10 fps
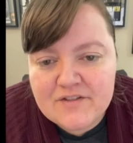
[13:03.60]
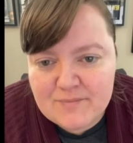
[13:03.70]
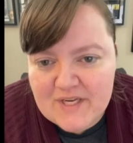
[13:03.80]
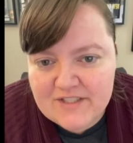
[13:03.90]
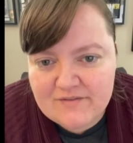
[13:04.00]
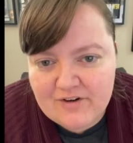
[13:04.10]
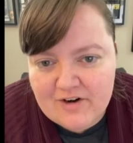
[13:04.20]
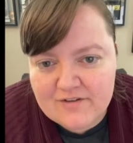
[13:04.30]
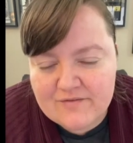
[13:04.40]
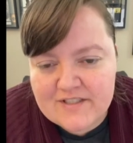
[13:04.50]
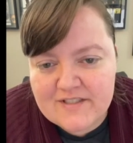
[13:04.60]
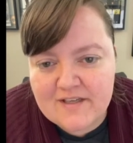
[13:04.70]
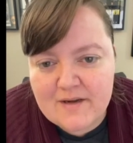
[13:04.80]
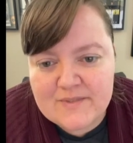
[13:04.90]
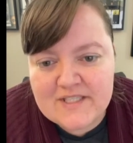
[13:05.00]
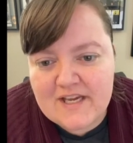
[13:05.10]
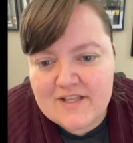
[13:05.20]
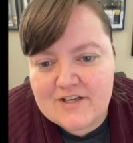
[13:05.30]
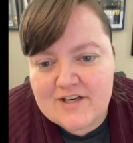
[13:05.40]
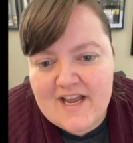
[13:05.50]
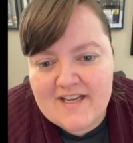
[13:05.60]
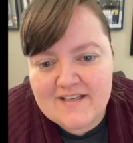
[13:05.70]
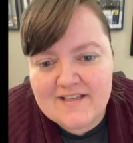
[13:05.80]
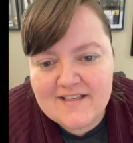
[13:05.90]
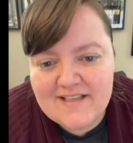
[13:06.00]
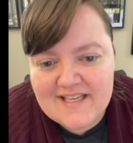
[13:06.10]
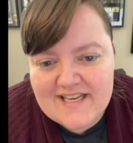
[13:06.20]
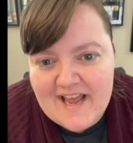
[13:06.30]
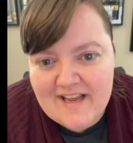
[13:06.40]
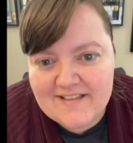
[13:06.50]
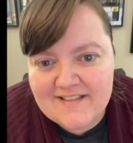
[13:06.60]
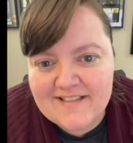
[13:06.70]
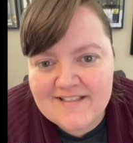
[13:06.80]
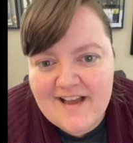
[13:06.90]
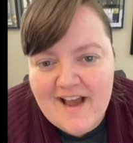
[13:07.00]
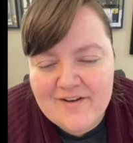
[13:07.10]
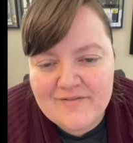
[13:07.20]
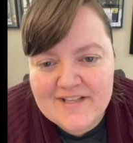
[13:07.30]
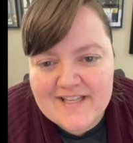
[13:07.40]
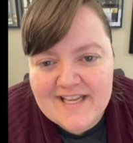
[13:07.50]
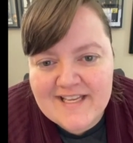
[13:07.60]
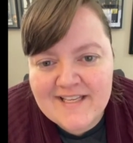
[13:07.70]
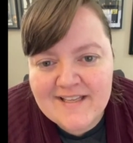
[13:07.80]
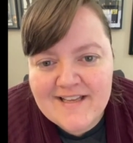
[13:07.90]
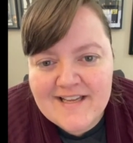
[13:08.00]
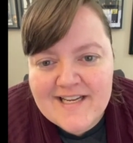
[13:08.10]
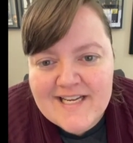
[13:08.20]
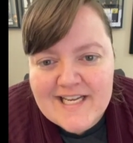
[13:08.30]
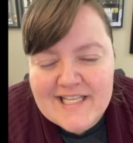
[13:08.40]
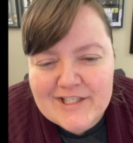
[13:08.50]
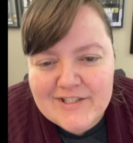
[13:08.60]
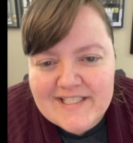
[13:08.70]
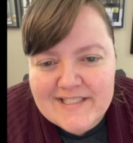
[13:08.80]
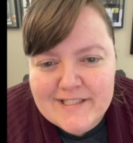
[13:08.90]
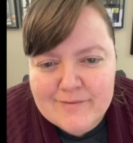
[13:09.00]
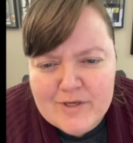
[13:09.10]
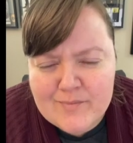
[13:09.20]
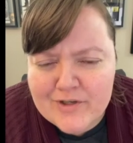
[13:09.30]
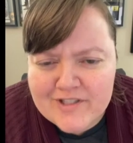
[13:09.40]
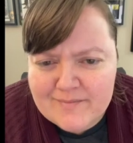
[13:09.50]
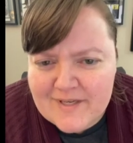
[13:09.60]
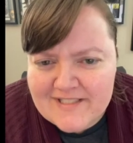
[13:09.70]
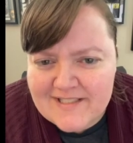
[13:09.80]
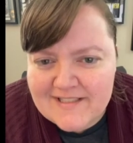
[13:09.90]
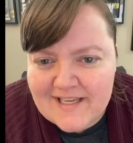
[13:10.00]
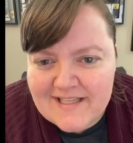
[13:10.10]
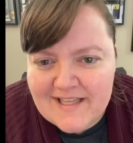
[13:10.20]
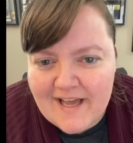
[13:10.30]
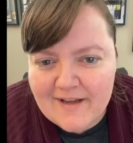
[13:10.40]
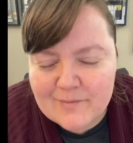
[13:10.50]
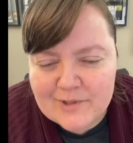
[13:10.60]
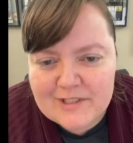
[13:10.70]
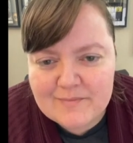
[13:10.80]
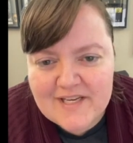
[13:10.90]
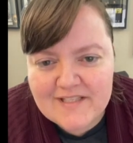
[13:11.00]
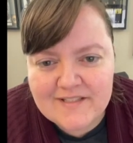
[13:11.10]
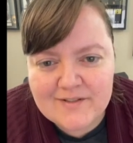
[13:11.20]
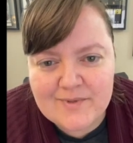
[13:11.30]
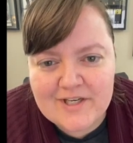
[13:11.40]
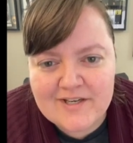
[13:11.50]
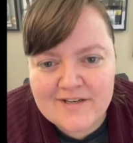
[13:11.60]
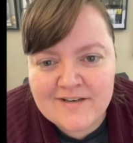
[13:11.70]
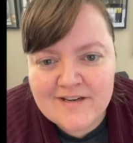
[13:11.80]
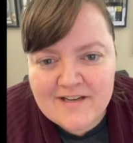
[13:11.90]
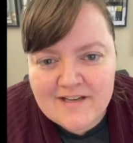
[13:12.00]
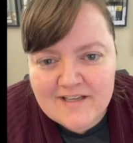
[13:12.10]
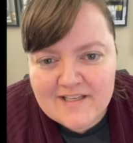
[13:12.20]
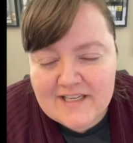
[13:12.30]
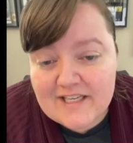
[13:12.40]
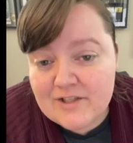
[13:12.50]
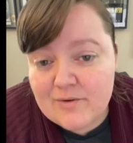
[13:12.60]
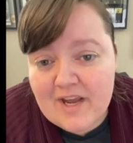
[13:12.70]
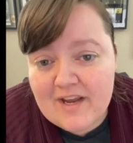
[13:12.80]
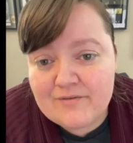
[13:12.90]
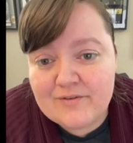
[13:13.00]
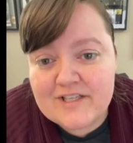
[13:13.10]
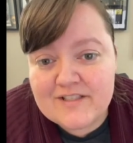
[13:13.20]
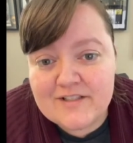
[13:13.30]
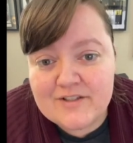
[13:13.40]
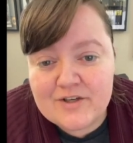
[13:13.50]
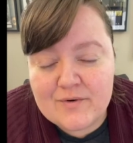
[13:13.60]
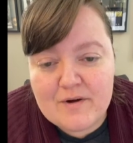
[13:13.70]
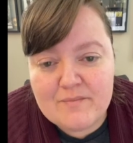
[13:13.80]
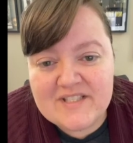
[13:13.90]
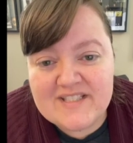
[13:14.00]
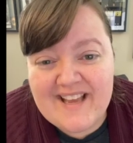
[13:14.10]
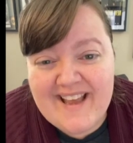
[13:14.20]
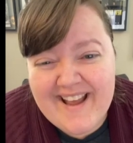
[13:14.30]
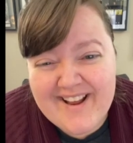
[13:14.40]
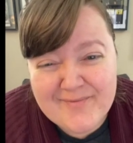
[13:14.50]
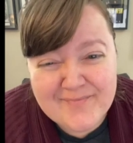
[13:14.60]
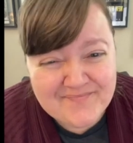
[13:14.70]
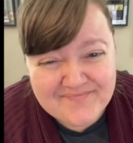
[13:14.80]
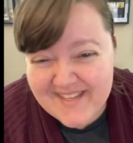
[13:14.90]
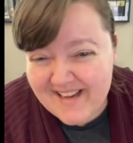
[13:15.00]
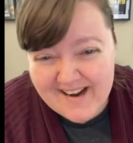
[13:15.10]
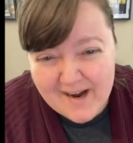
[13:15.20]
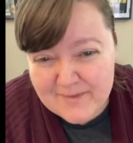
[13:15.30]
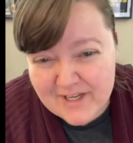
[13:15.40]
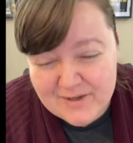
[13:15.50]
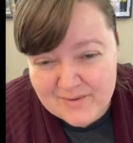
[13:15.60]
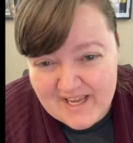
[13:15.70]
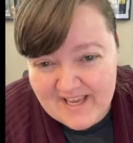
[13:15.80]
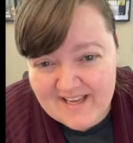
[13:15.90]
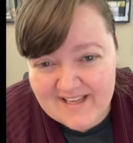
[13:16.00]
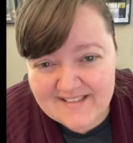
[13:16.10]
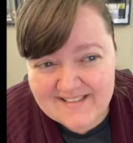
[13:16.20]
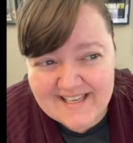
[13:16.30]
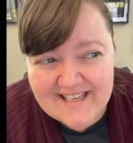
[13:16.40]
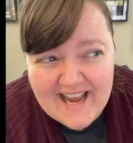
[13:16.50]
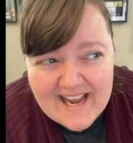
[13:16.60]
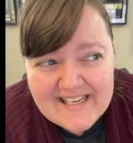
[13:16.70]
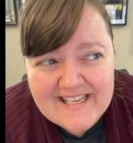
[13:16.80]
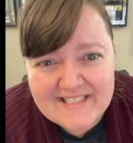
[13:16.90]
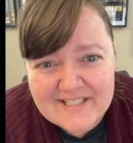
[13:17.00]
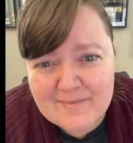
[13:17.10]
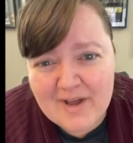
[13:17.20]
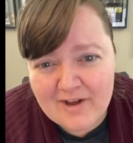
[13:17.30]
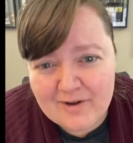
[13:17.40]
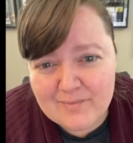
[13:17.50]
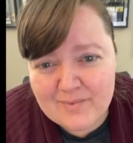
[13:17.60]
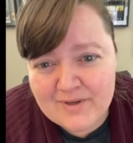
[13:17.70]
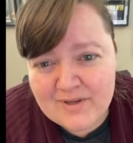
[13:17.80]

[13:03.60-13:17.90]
space for all of us to come together and connect. I feel like there needs to be more spaces like that, more spaces where it's okay for us to show up and say, hey, I'm not okay. Like, I need some help.